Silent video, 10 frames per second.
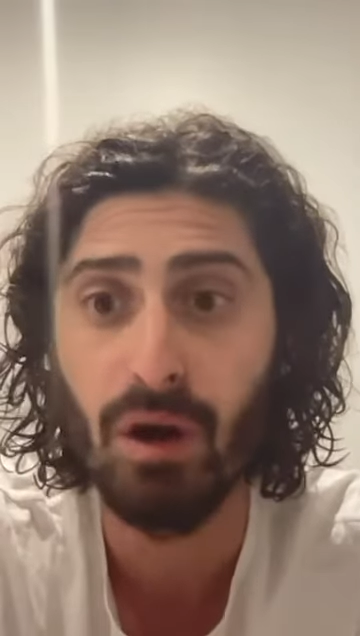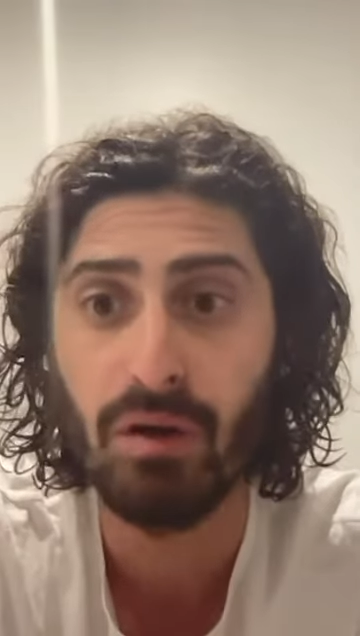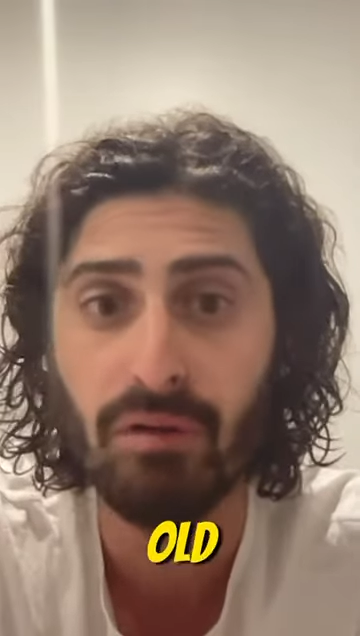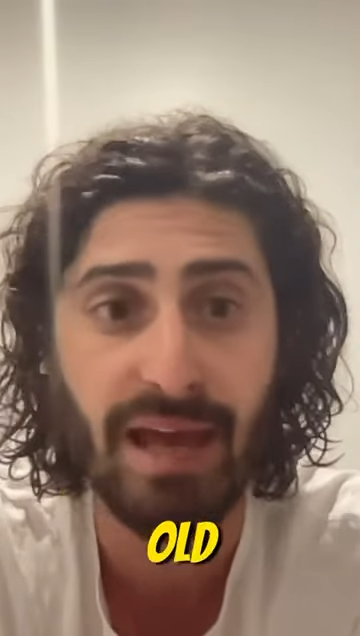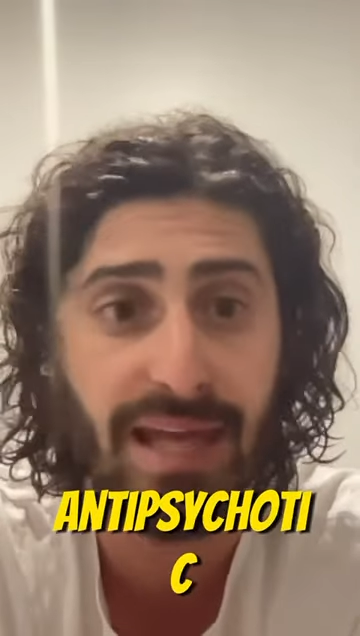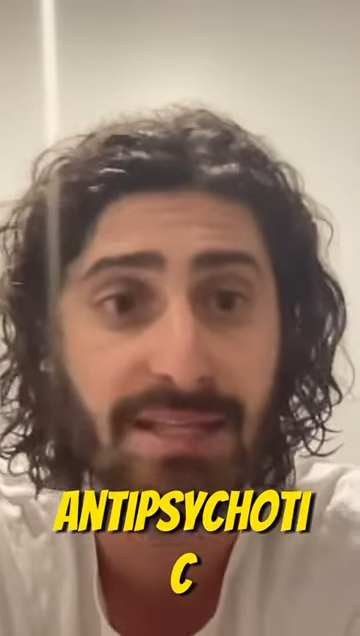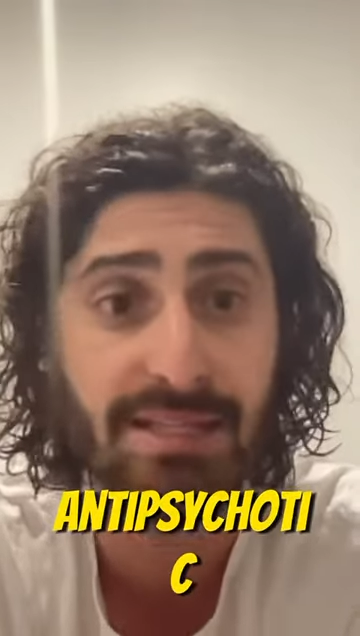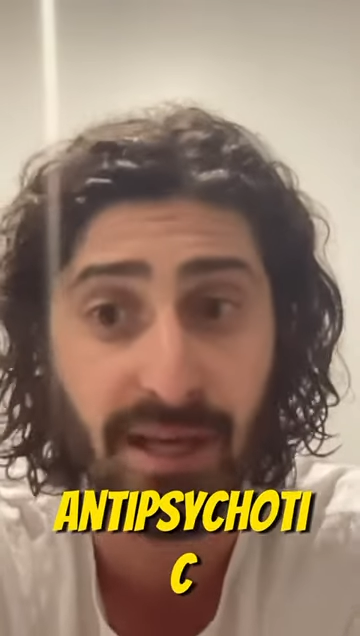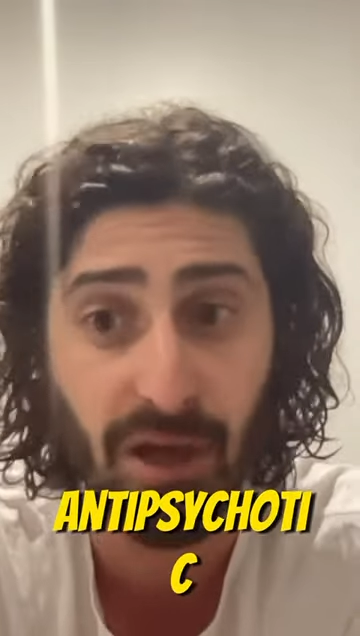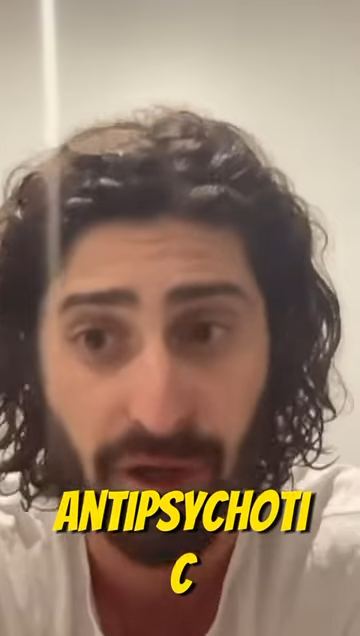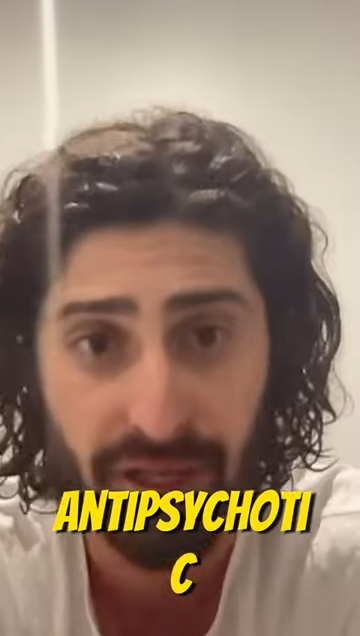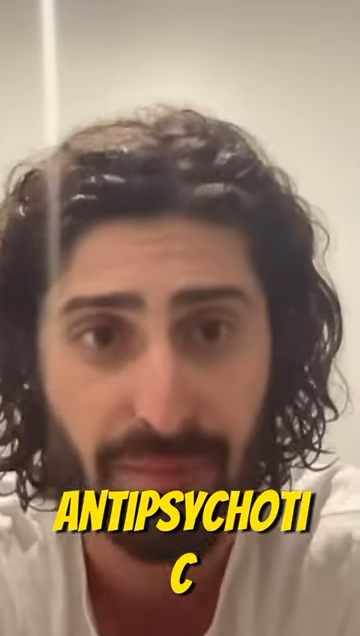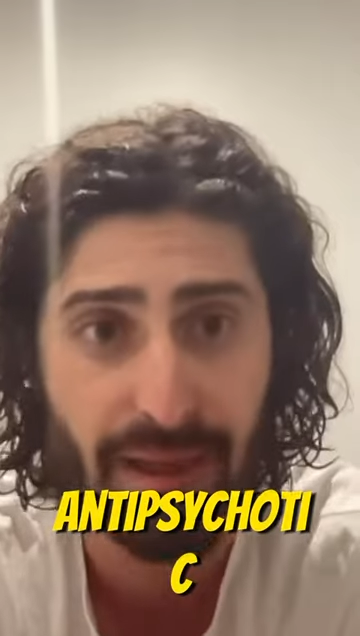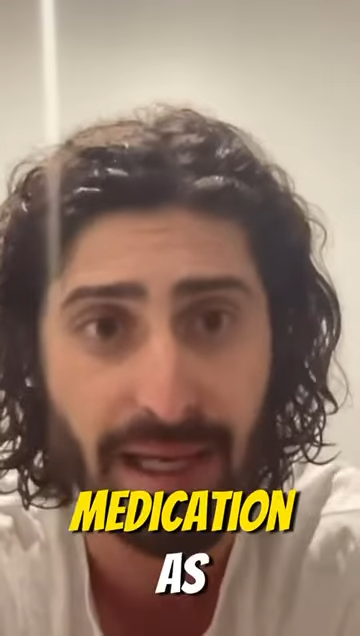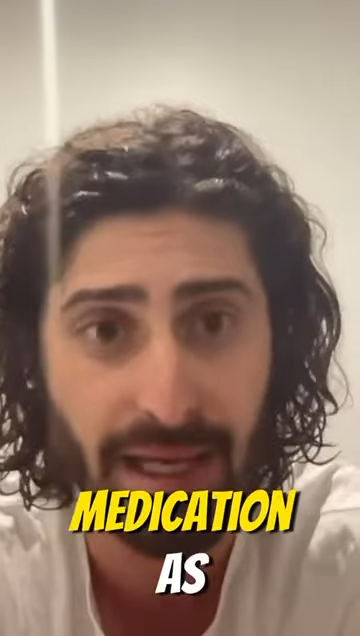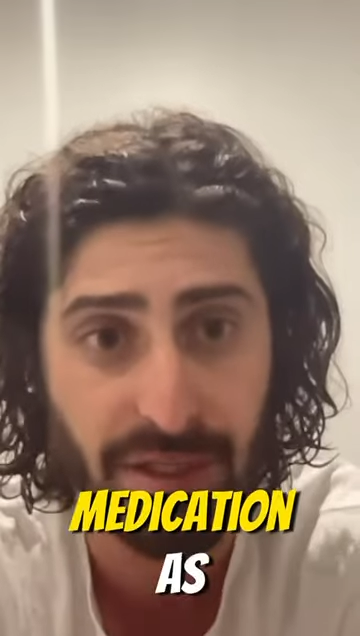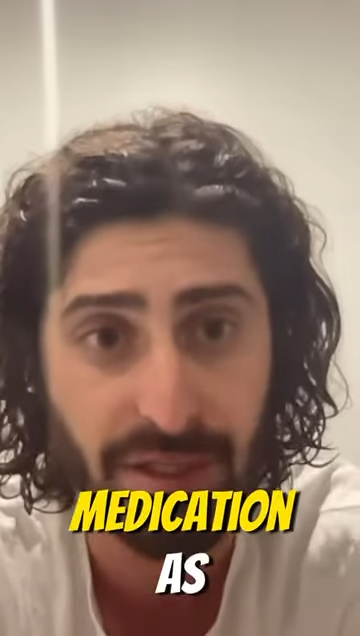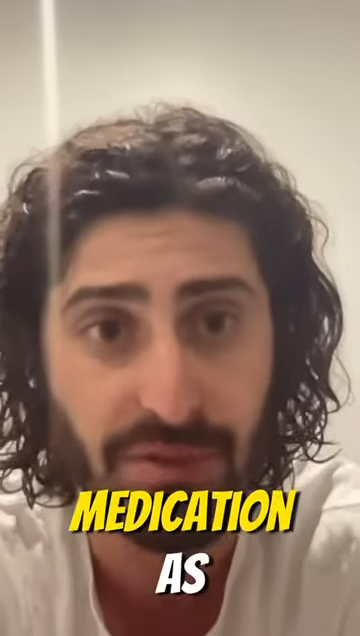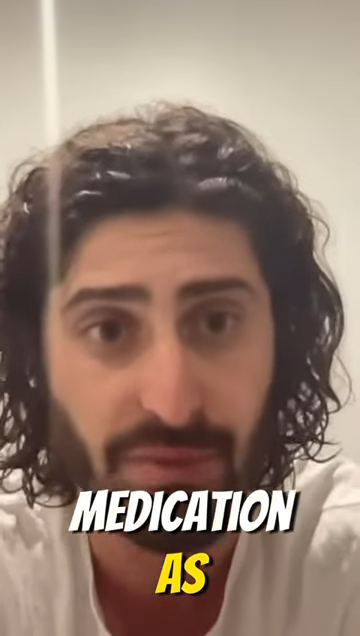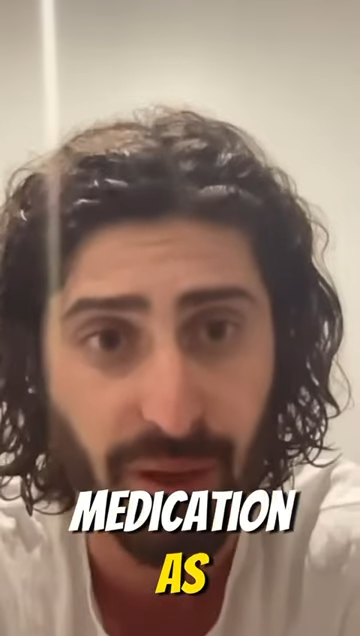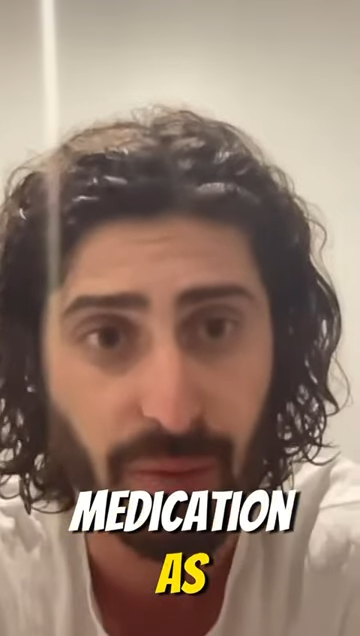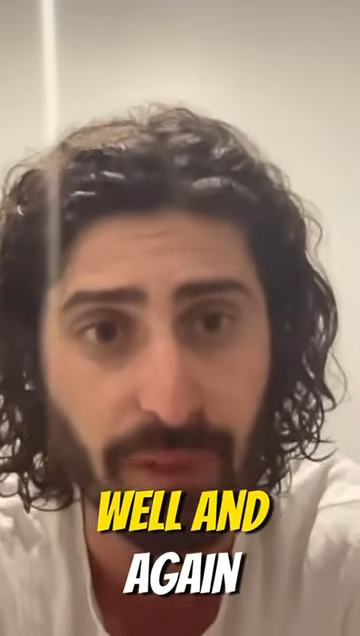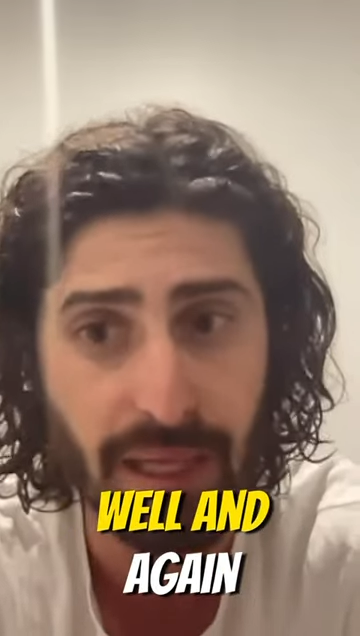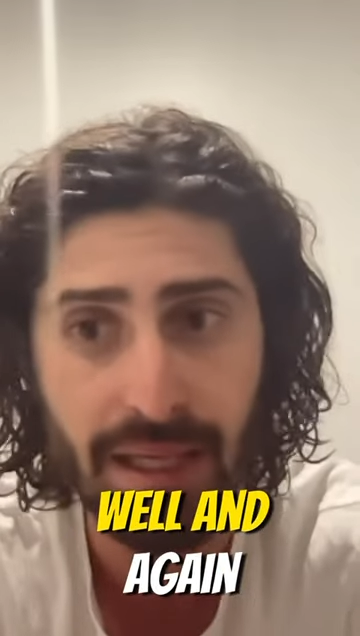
of antipsychotic medication as well.